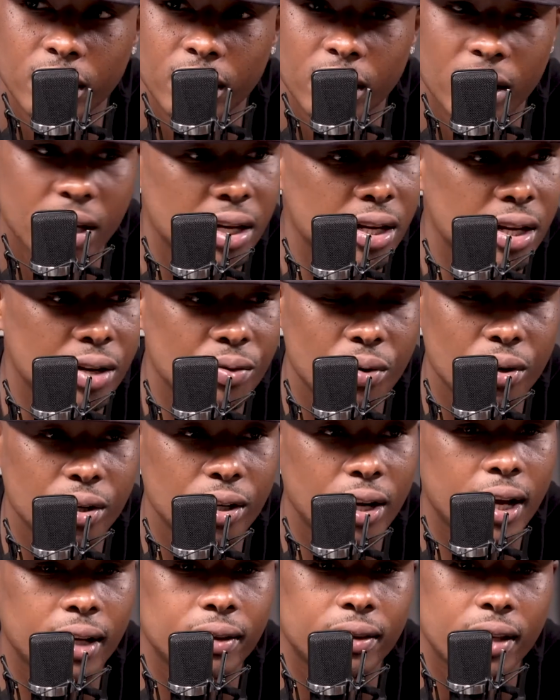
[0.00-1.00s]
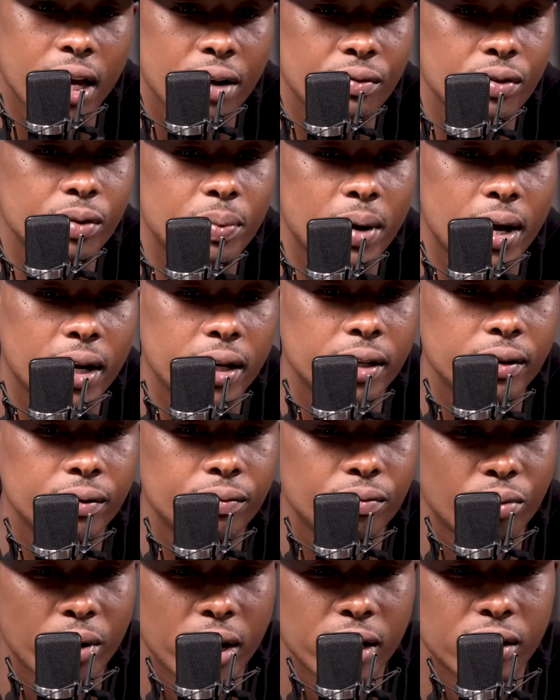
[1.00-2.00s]
And he didn't want it. Like everybody,
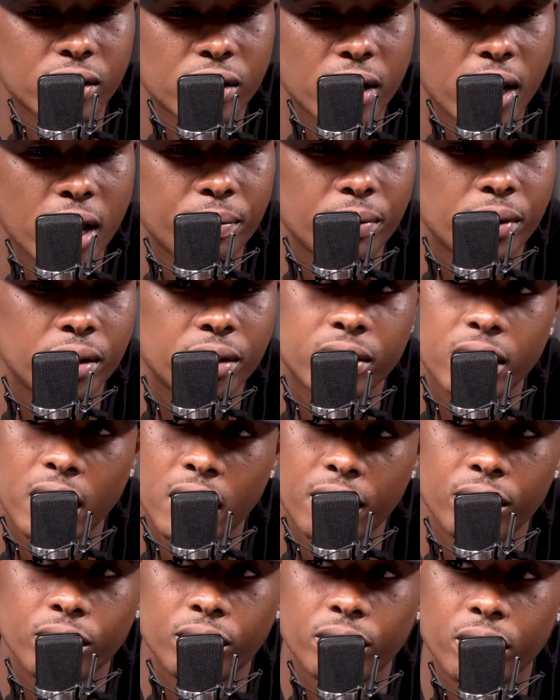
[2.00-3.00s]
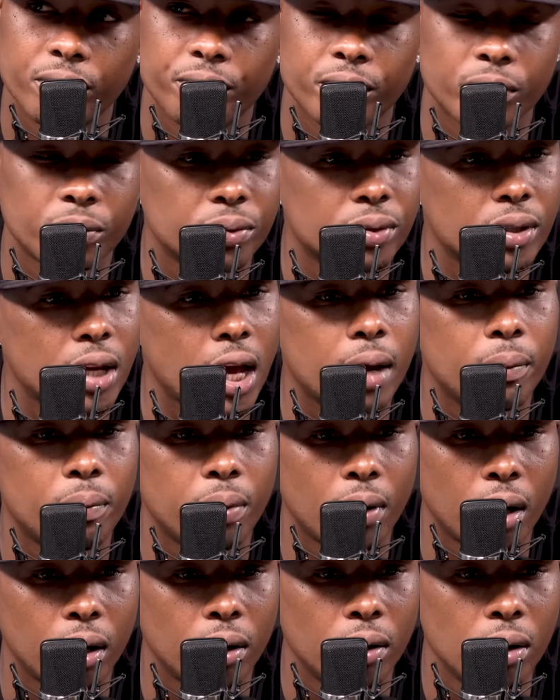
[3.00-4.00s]
Rex Chapman, David Griffin was like,
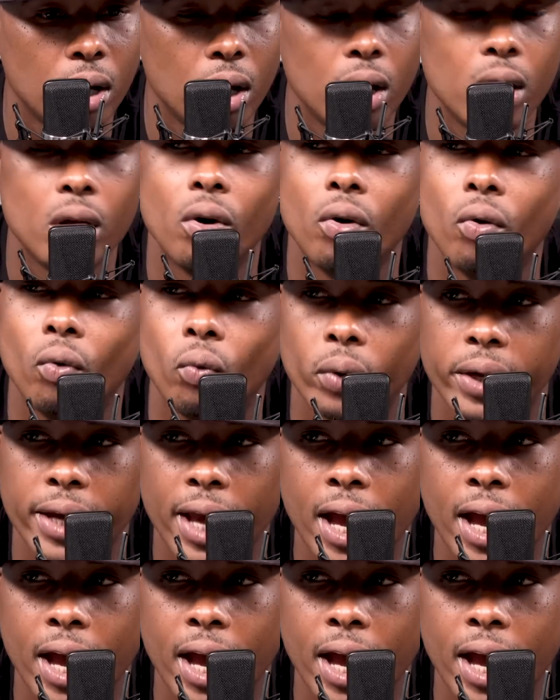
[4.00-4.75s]
bro, we